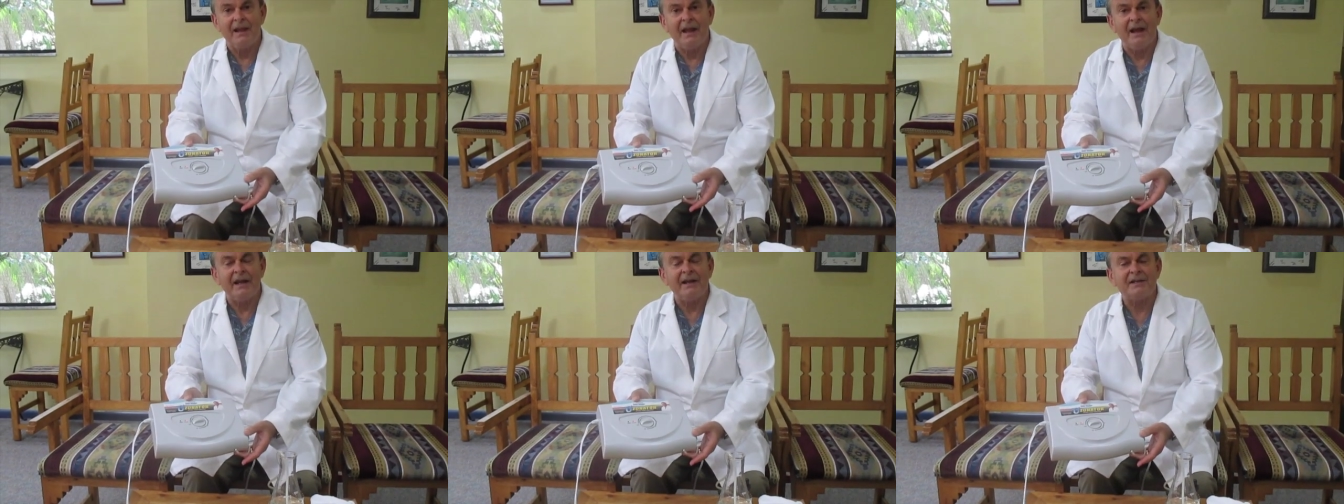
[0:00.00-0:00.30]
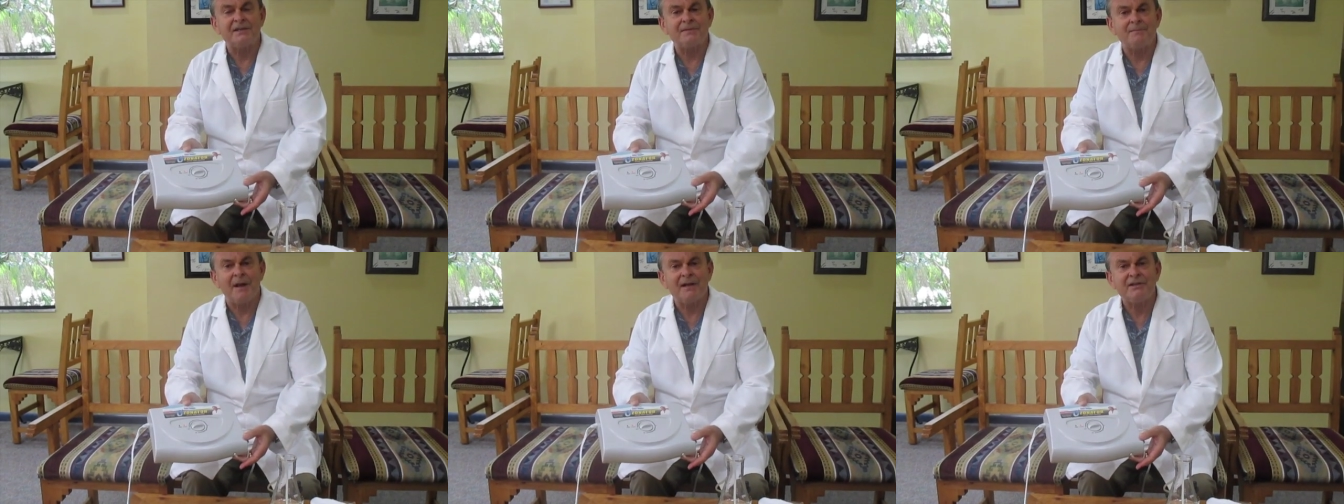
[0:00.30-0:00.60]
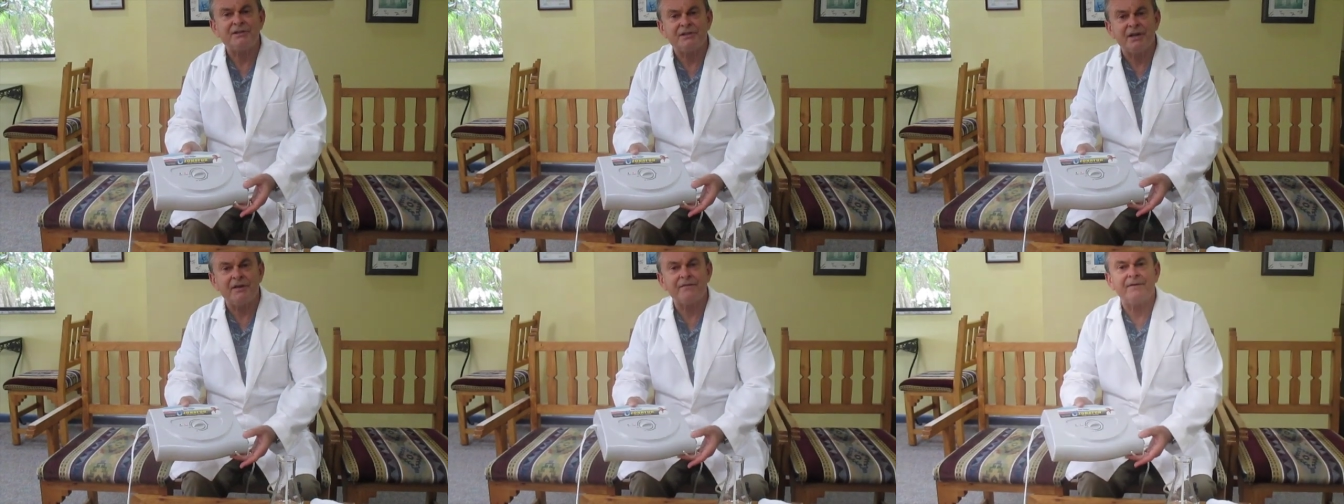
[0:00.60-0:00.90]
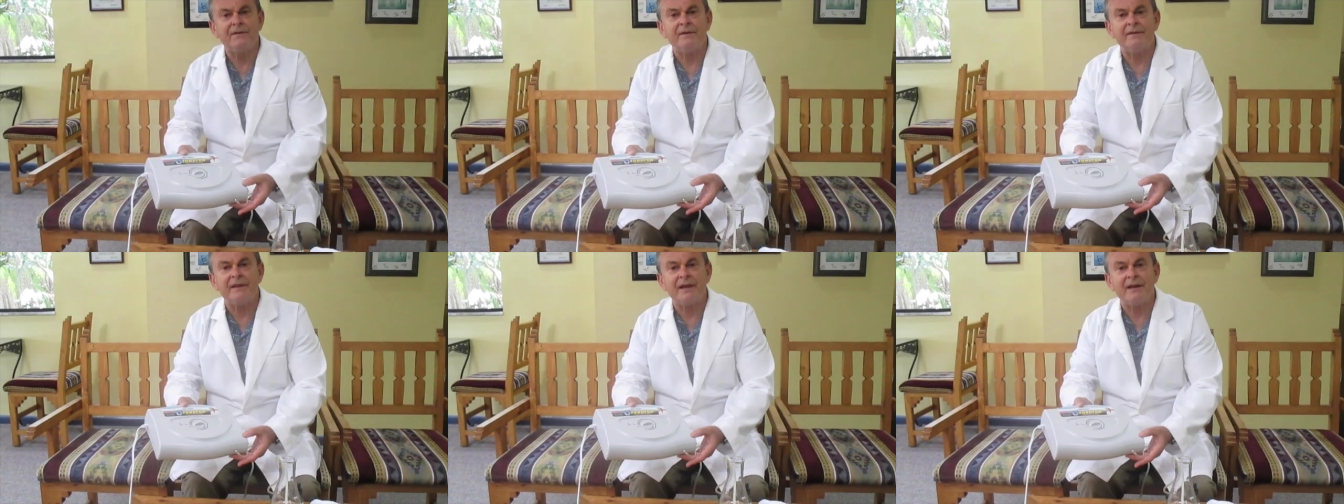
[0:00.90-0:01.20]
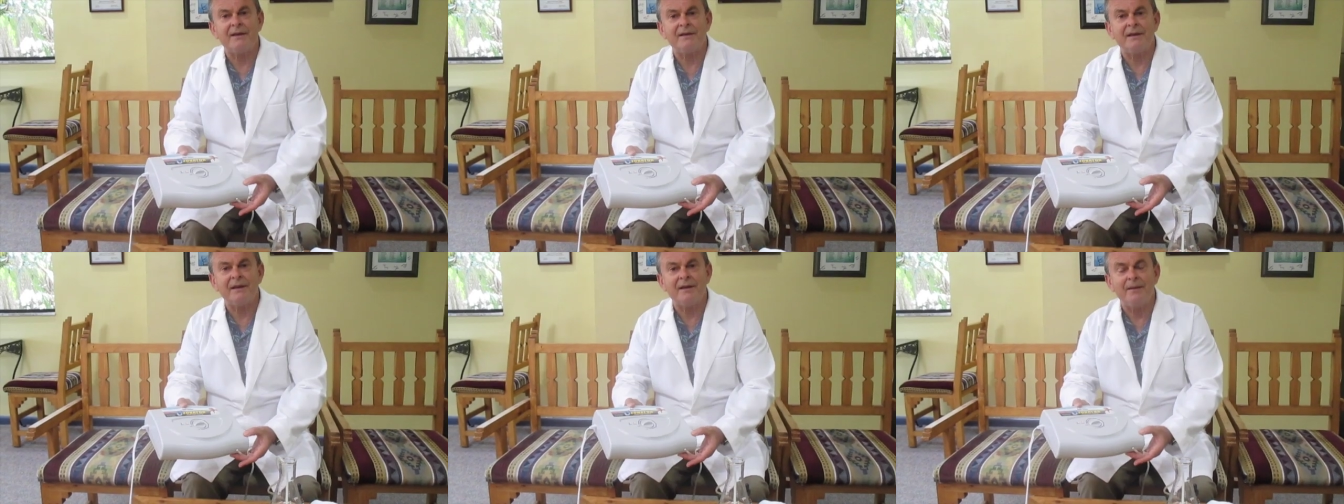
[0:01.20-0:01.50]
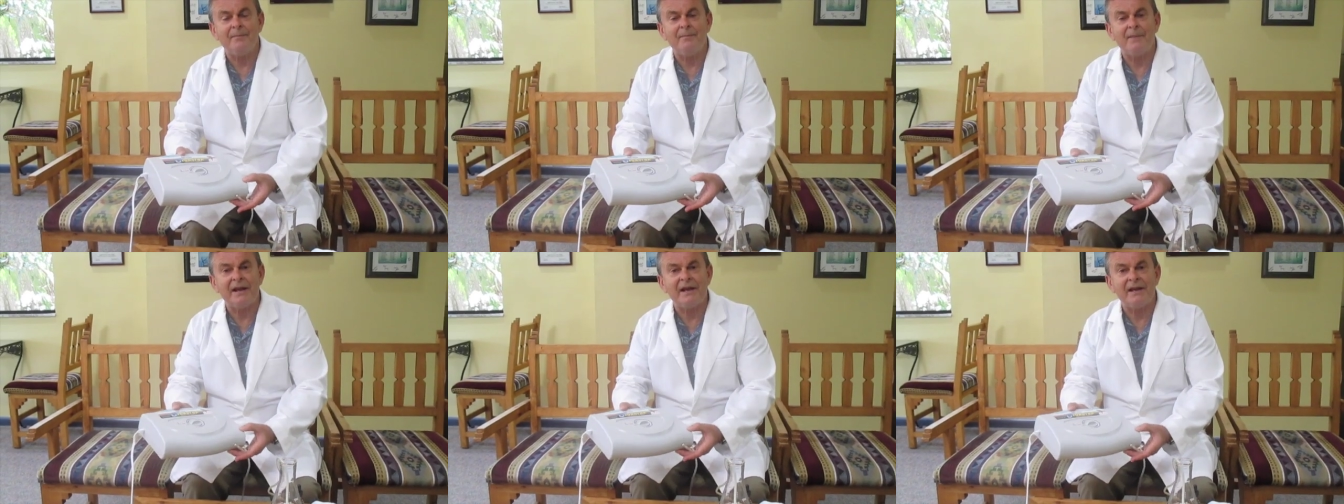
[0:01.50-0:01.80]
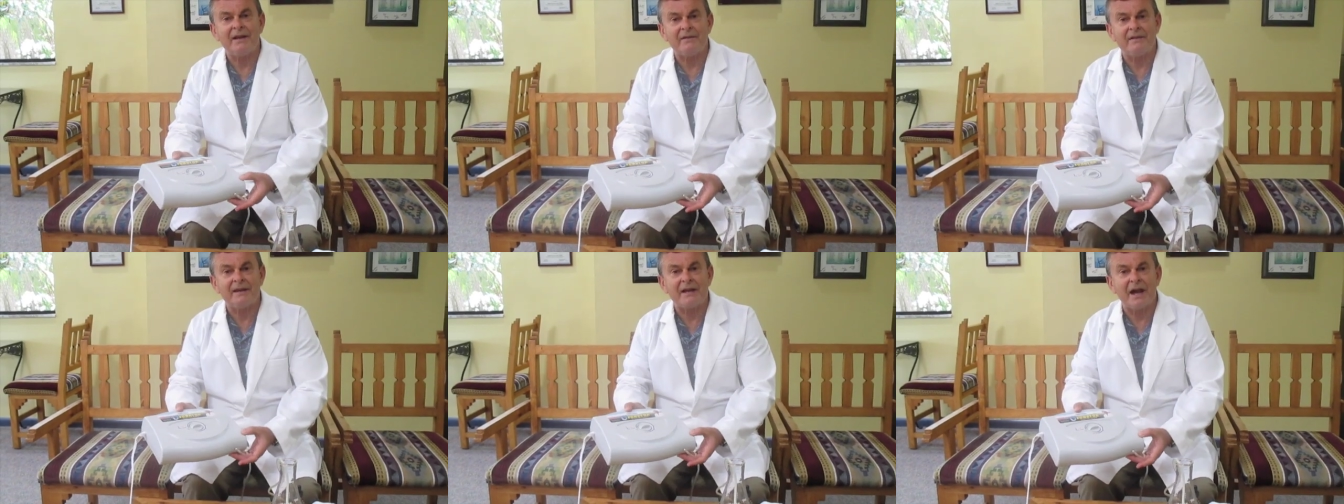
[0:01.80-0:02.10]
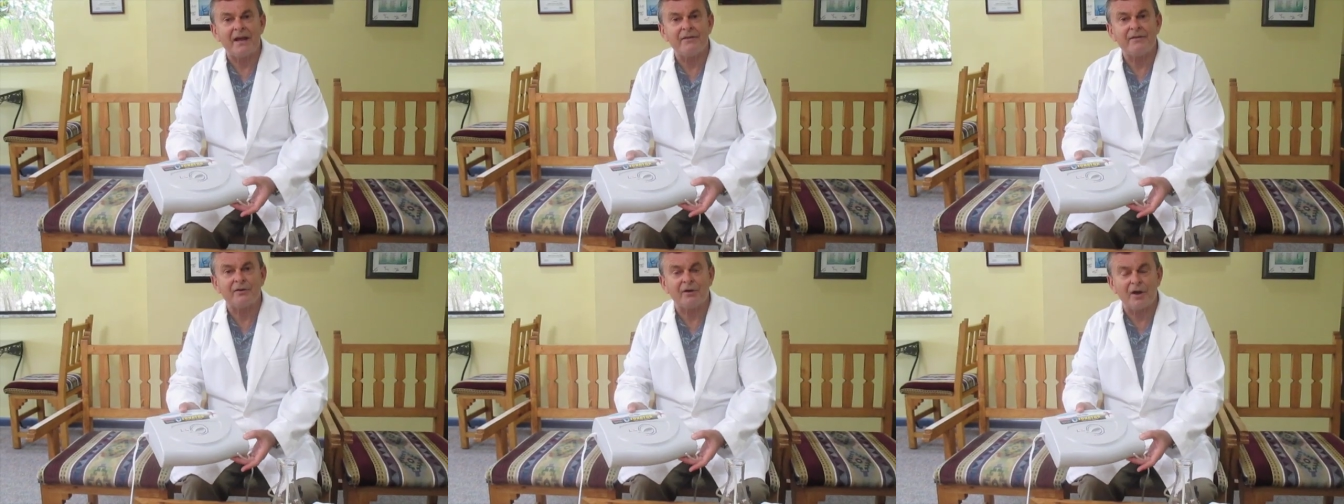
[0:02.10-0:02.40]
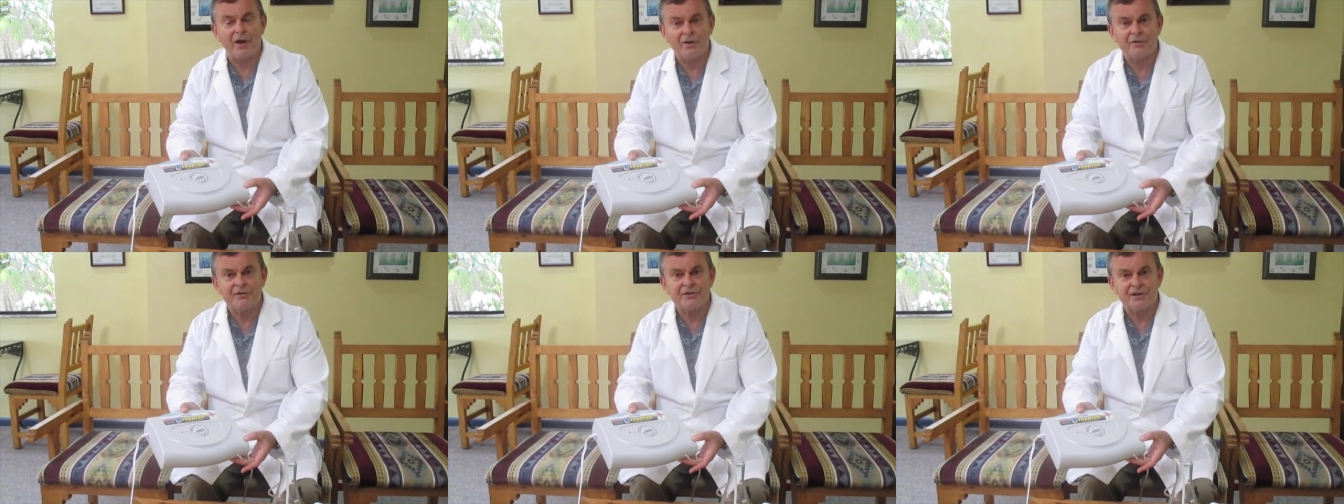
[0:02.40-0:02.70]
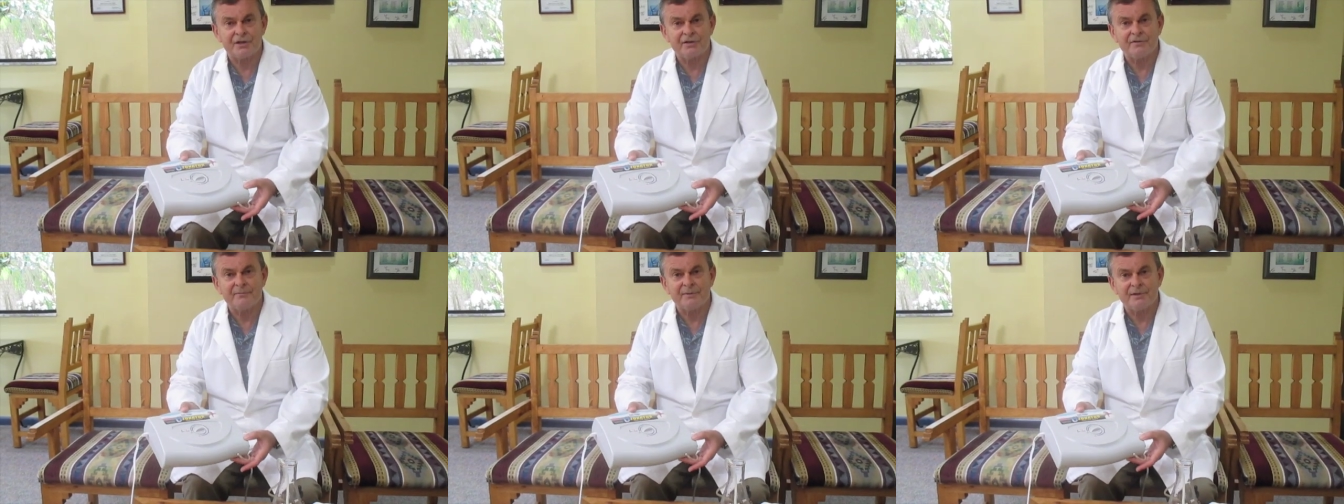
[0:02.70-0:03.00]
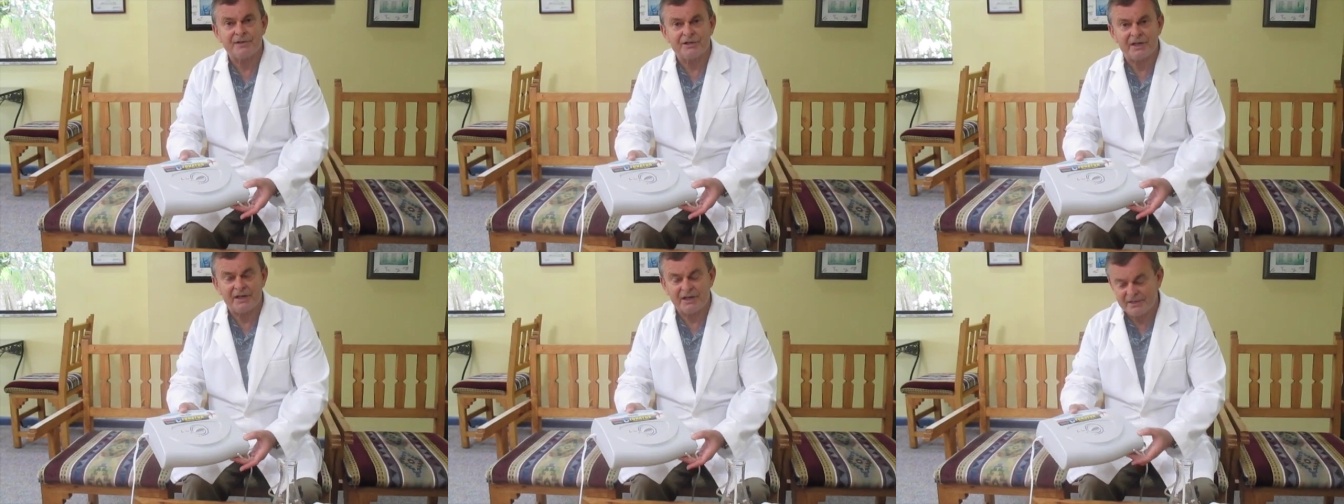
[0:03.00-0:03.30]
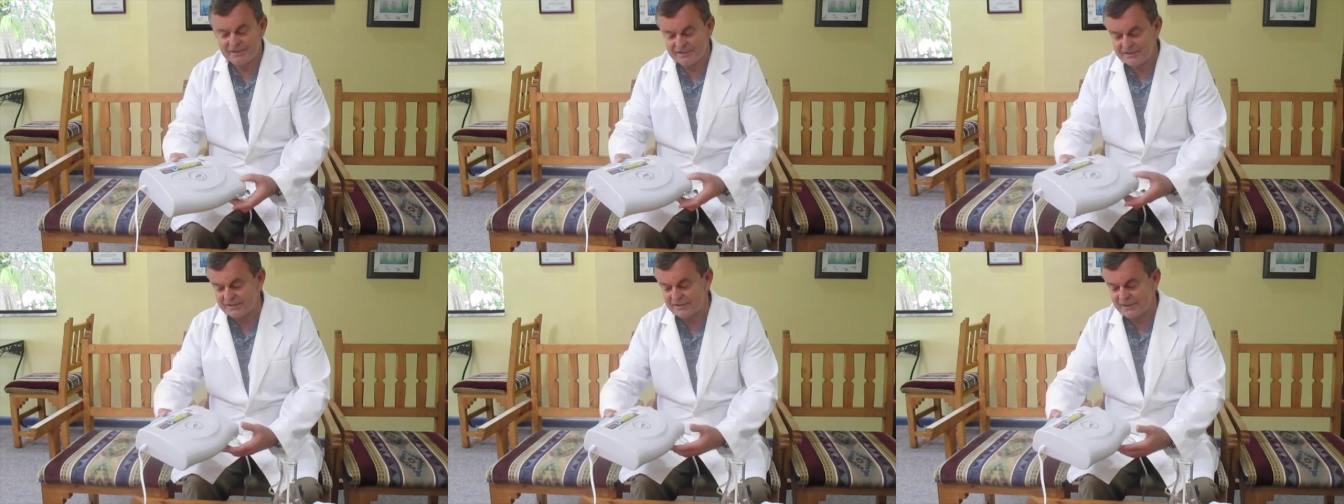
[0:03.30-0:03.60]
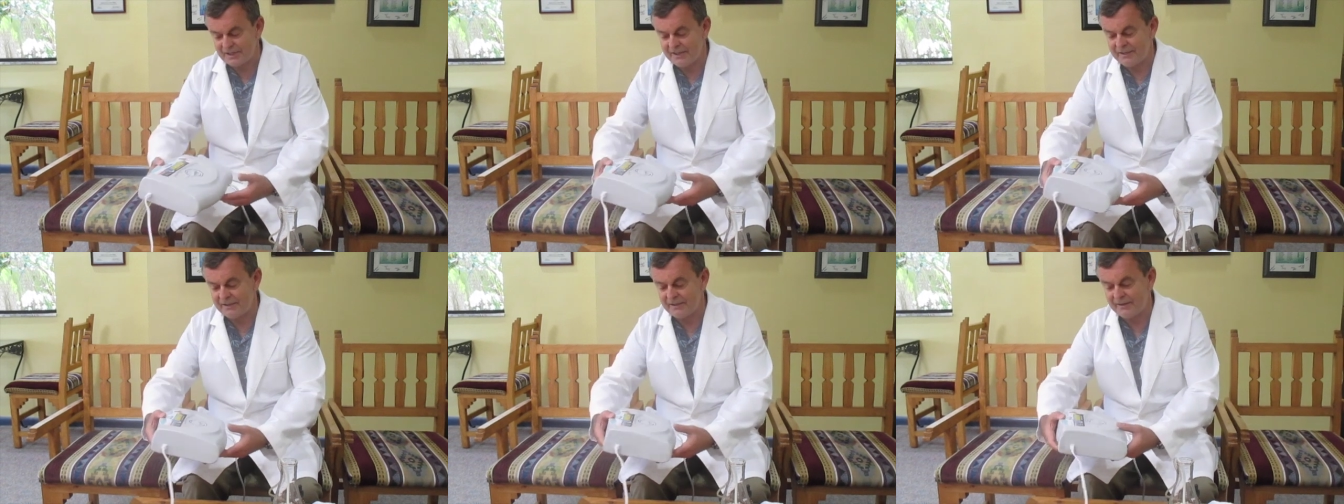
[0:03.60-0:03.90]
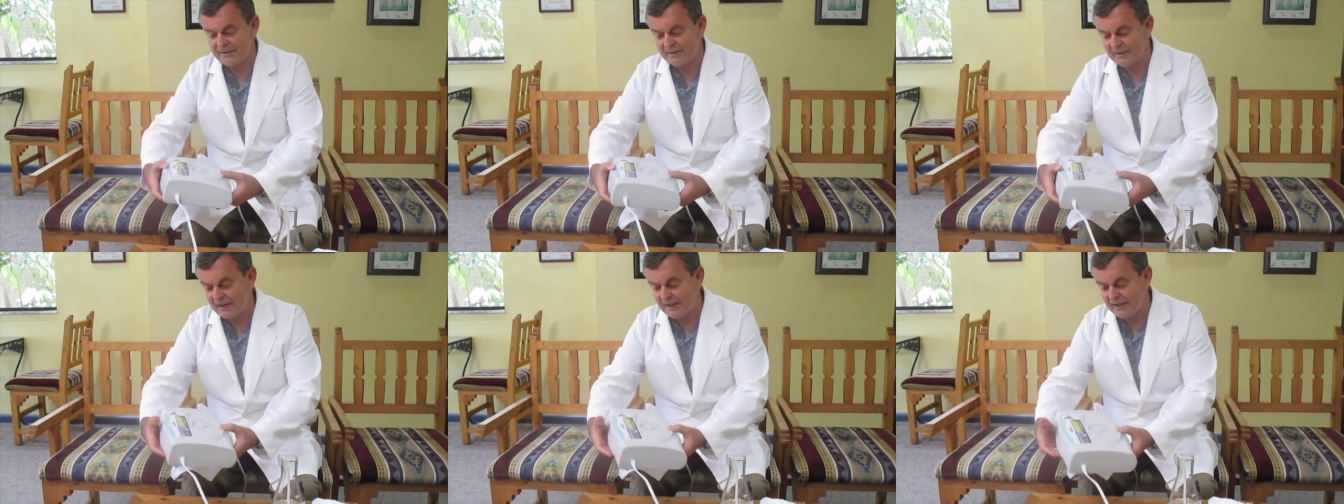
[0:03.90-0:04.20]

and it's much different than many of the other ozone machines in